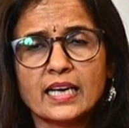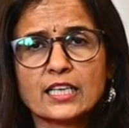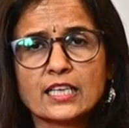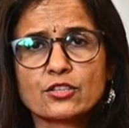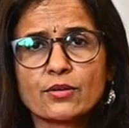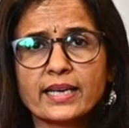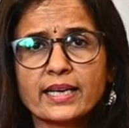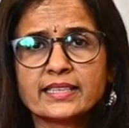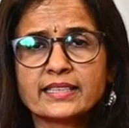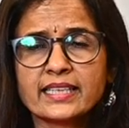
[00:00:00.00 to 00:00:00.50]

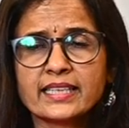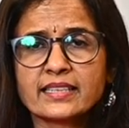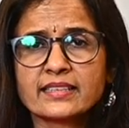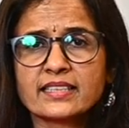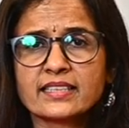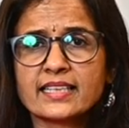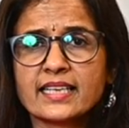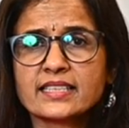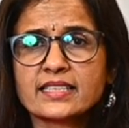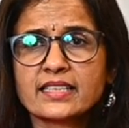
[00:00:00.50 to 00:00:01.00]
So I think
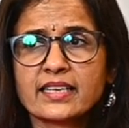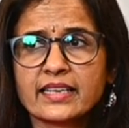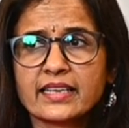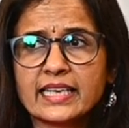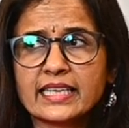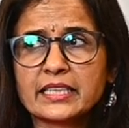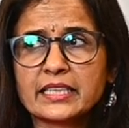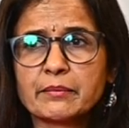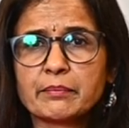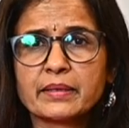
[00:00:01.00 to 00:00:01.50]
this has
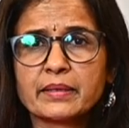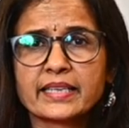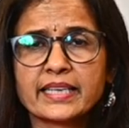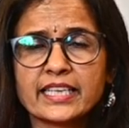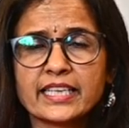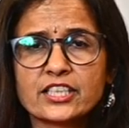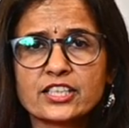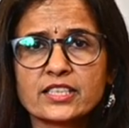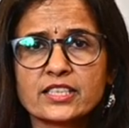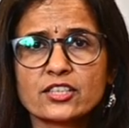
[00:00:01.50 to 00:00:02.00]
great
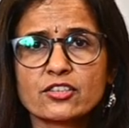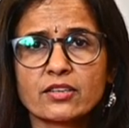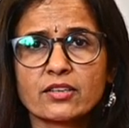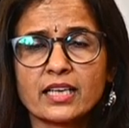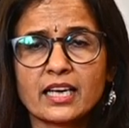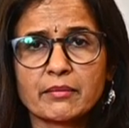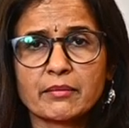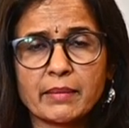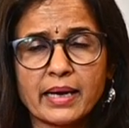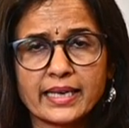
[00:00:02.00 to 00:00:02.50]
implications on
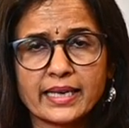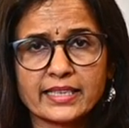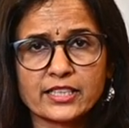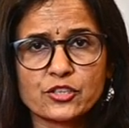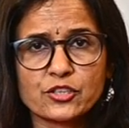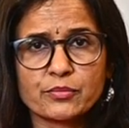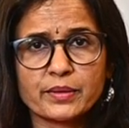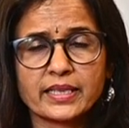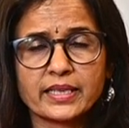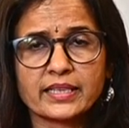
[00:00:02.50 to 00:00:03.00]
our
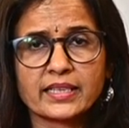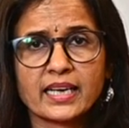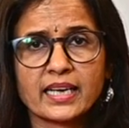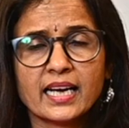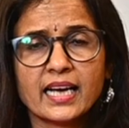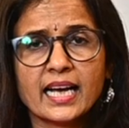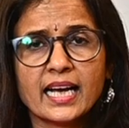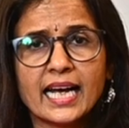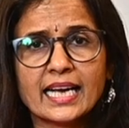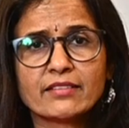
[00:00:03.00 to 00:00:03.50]
management
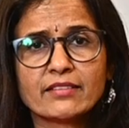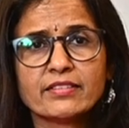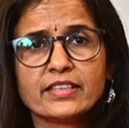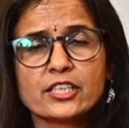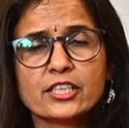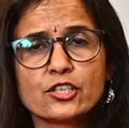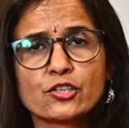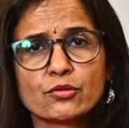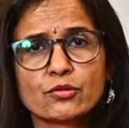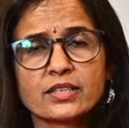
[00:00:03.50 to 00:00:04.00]
and we
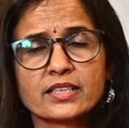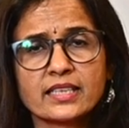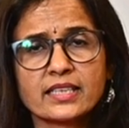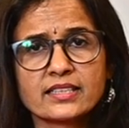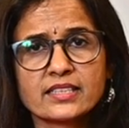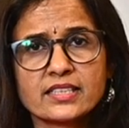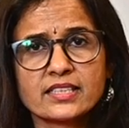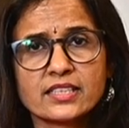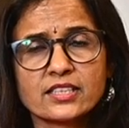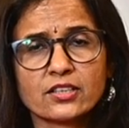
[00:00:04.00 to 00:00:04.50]
should
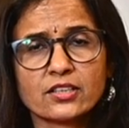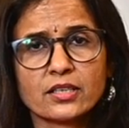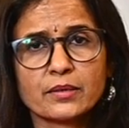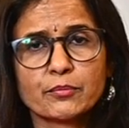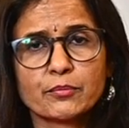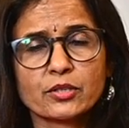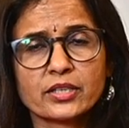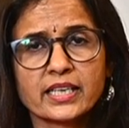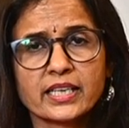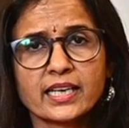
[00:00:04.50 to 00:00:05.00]
consider
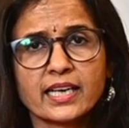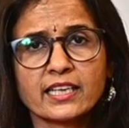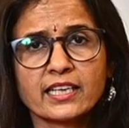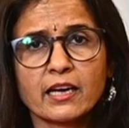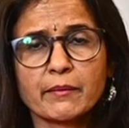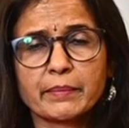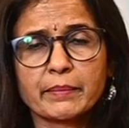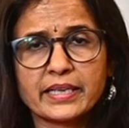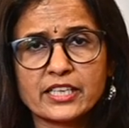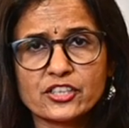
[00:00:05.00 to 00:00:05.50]
putting on
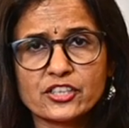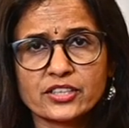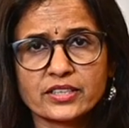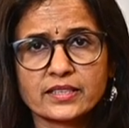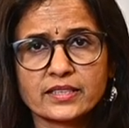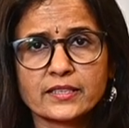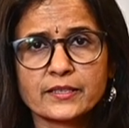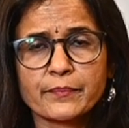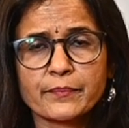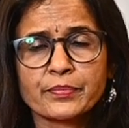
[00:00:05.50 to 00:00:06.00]
our
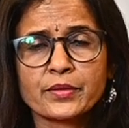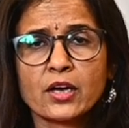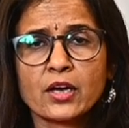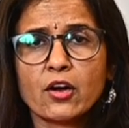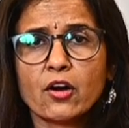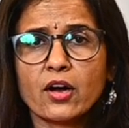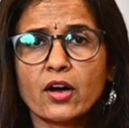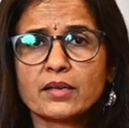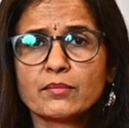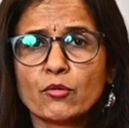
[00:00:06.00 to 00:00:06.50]
patients
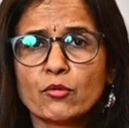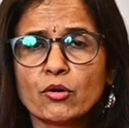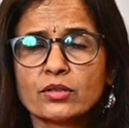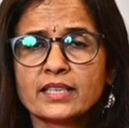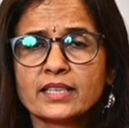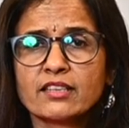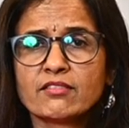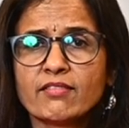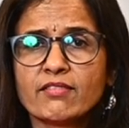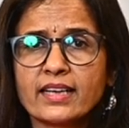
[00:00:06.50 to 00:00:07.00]
on more
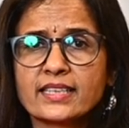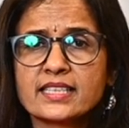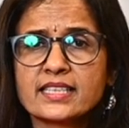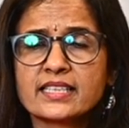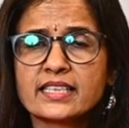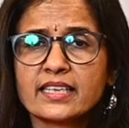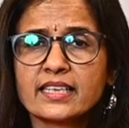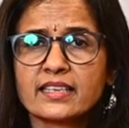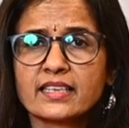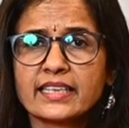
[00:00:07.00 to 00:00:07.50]
than one
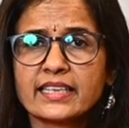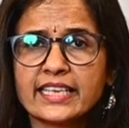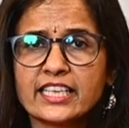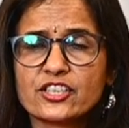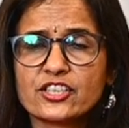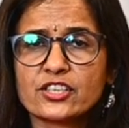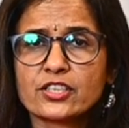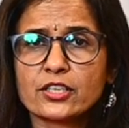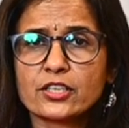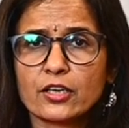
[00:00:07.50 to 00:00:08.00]
single
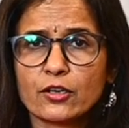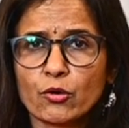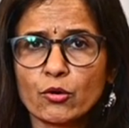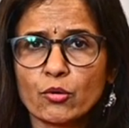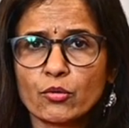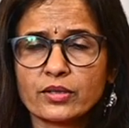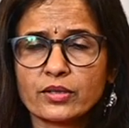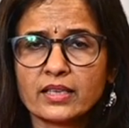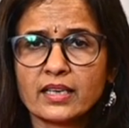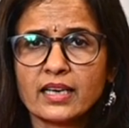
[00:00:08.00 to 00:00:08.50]
agent
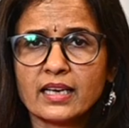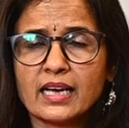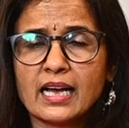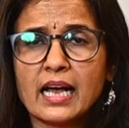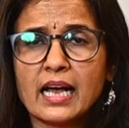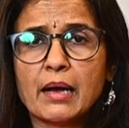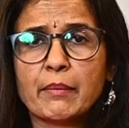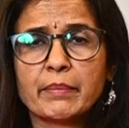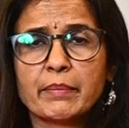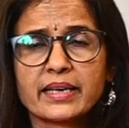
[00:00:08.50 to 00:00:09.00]
alone
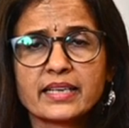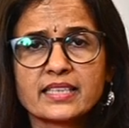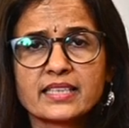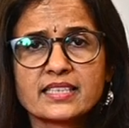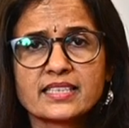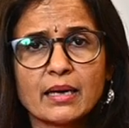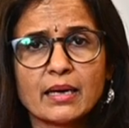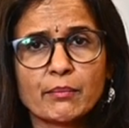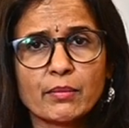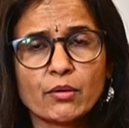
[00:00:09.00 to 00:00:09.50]
because
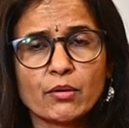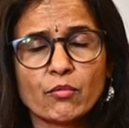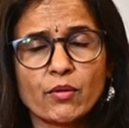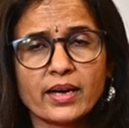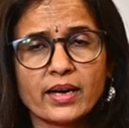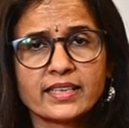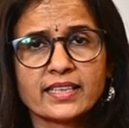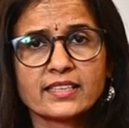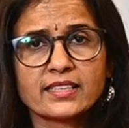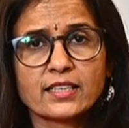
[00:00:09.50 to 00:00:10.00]
number
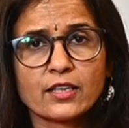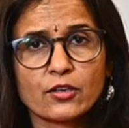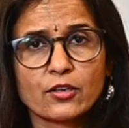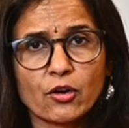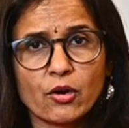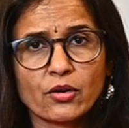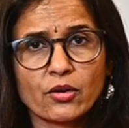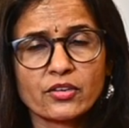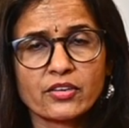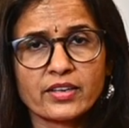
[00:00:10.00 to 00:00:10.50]
one, in the
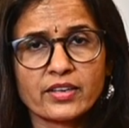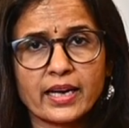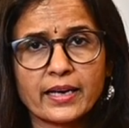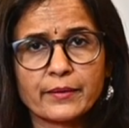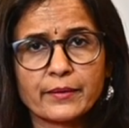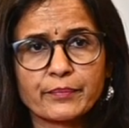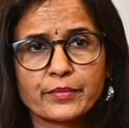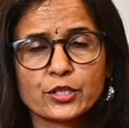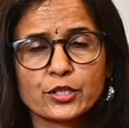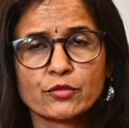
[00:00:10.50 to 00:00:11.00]
long
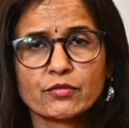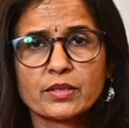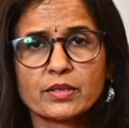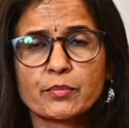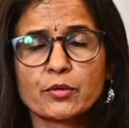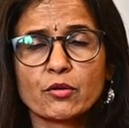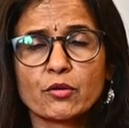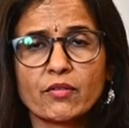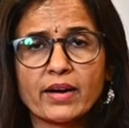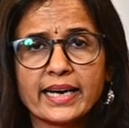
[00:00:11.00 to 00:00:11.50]
run, you will
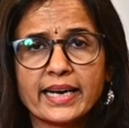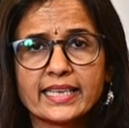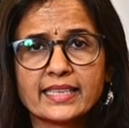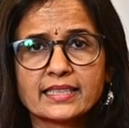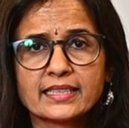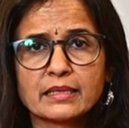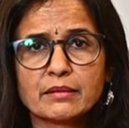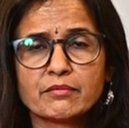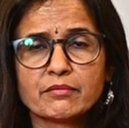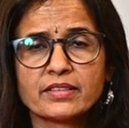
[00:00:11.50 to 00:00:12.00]
provide
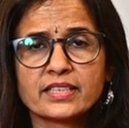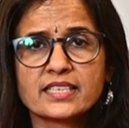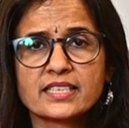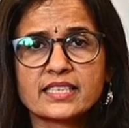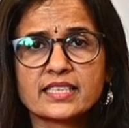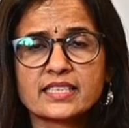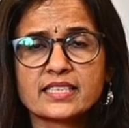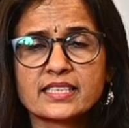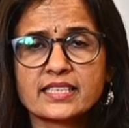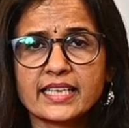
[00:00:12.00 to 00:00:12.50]
them with
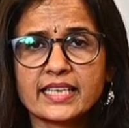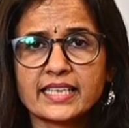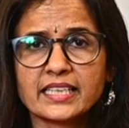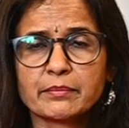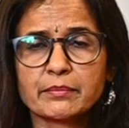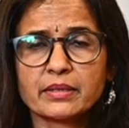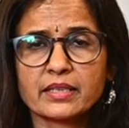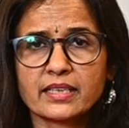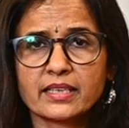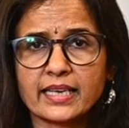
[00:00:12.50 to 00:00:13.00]

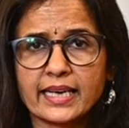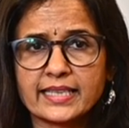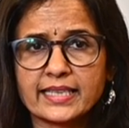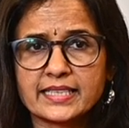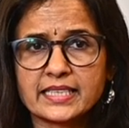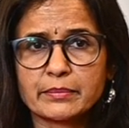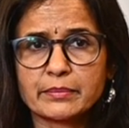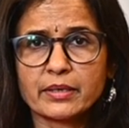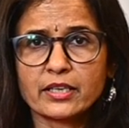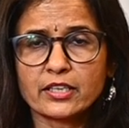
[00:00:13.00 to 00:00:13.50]
sustainable
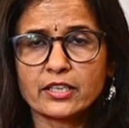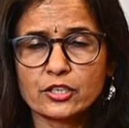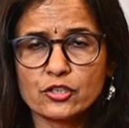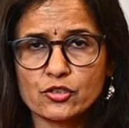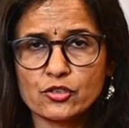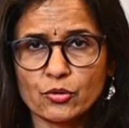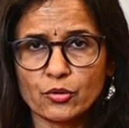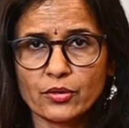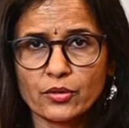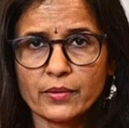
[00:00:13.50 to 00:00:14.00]
glycemic
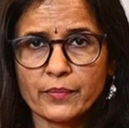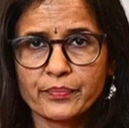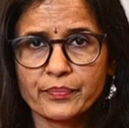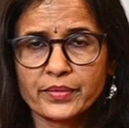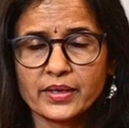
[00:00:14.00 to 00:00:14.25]
control.